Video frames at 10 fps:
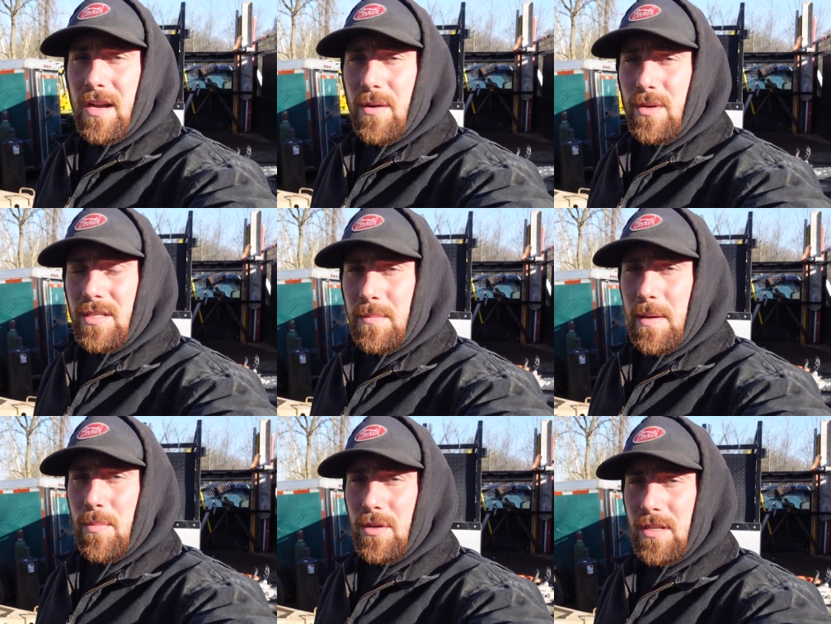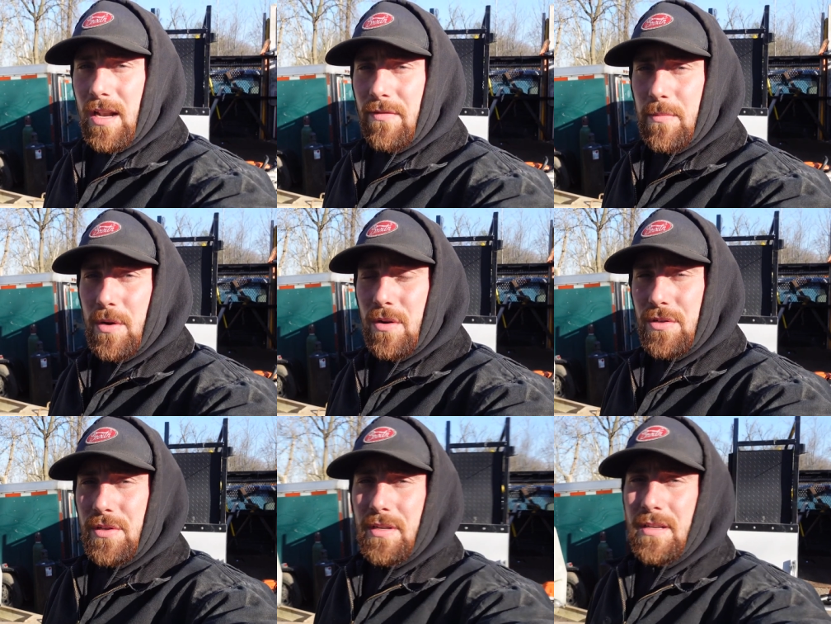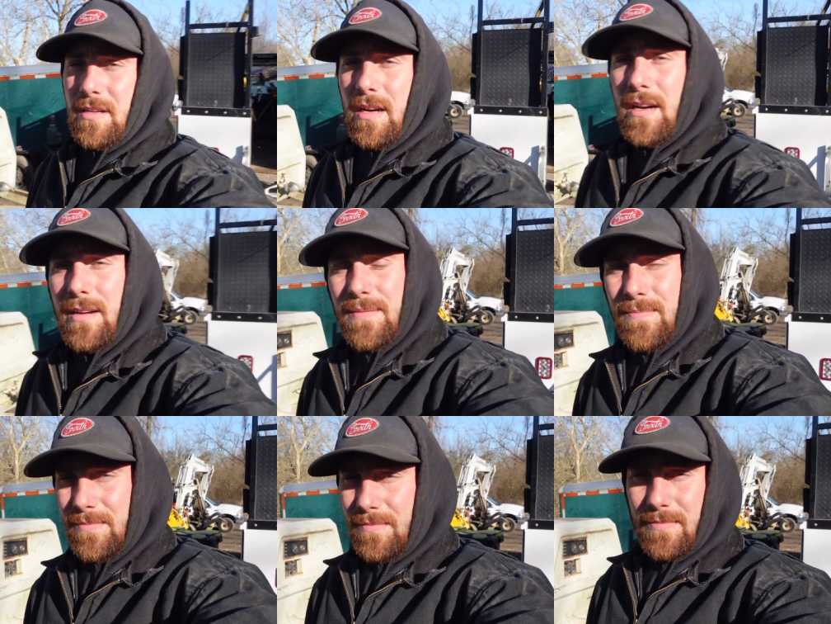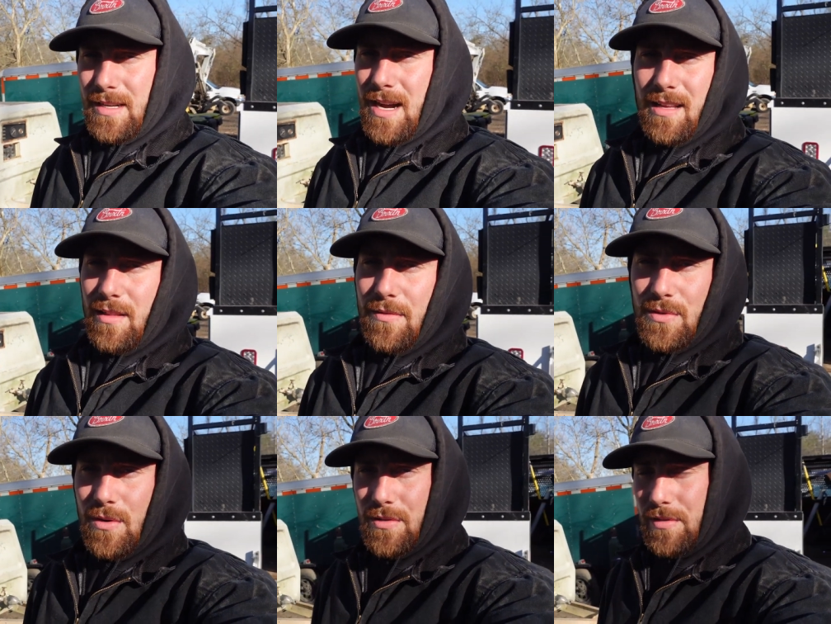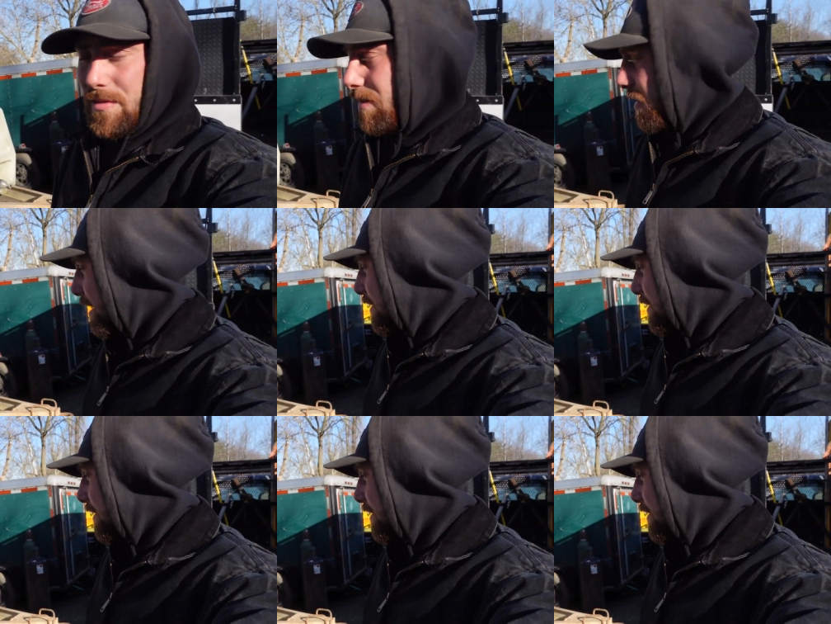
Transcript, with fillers: uh, I want to say my boss got it from an auction. Uh, the guy loves auctions, and